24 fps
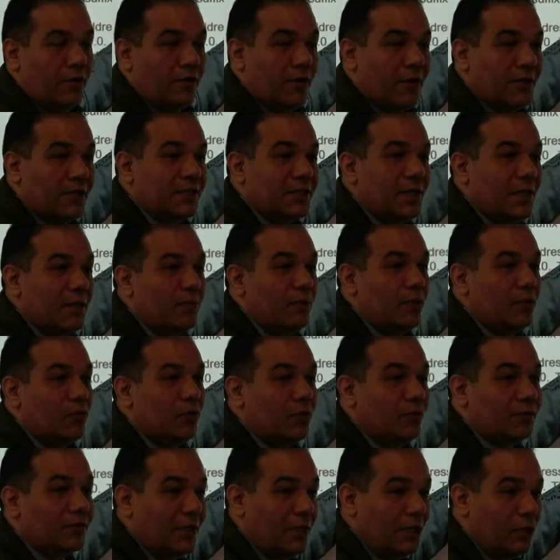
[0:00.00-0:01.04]
That number
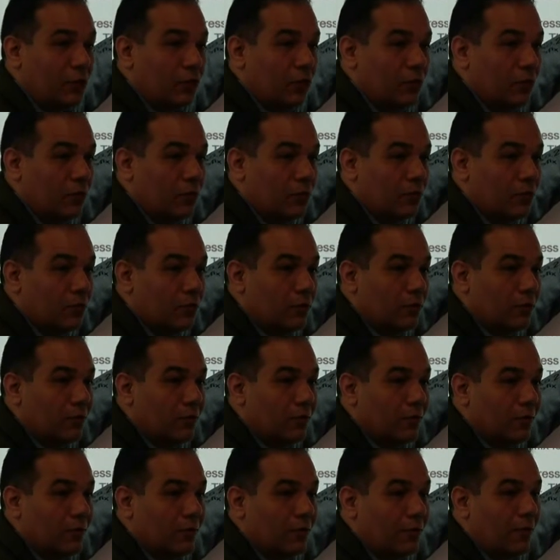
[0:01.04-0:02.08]
will tell you
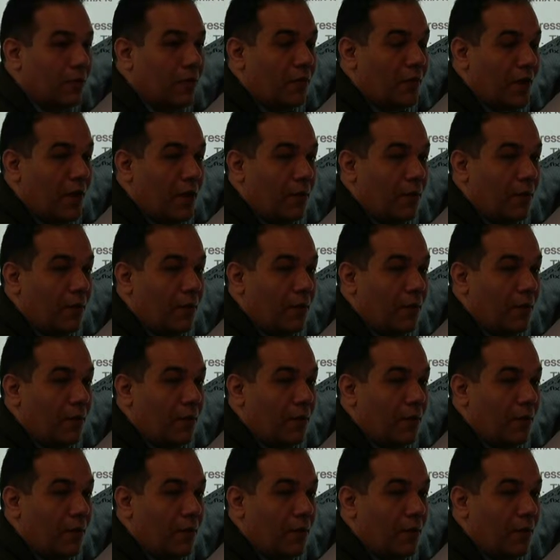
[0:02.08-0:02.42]
the